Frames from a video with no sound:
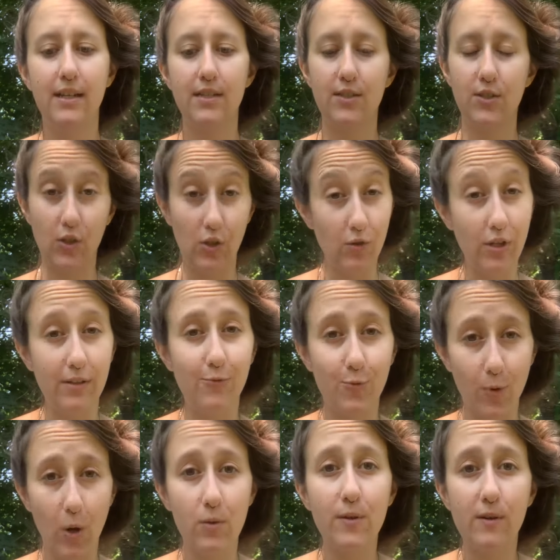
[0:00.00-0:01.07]
so that you can
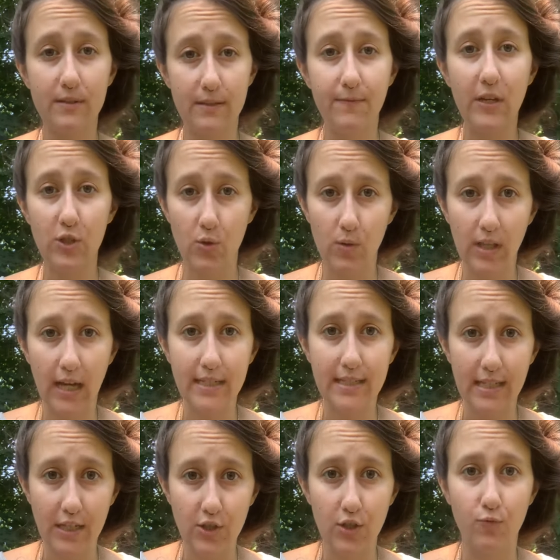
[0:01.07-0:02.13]
grow those
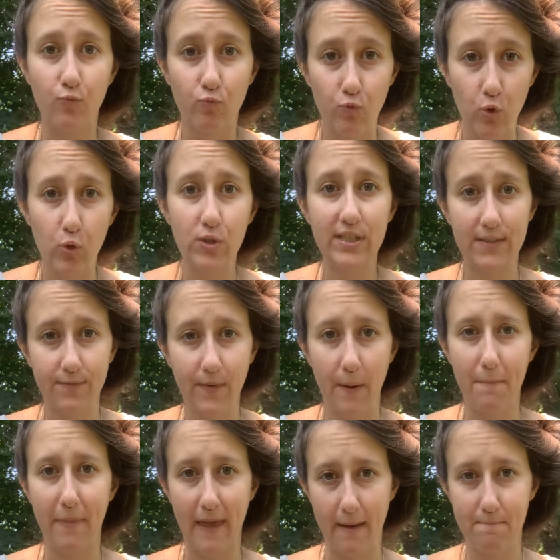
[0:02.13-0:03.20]
visualization roots
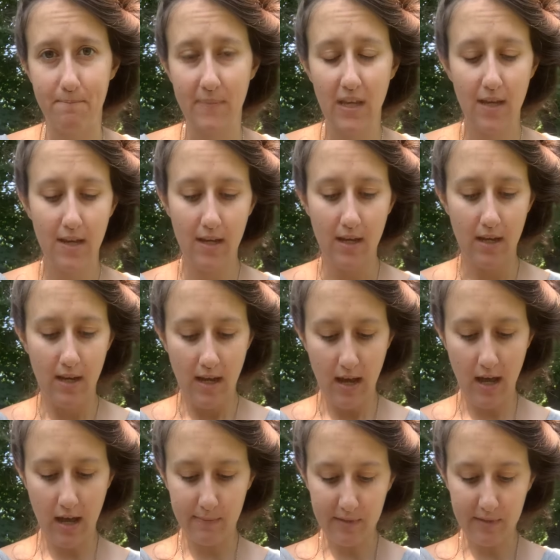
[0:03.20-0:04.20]
from them.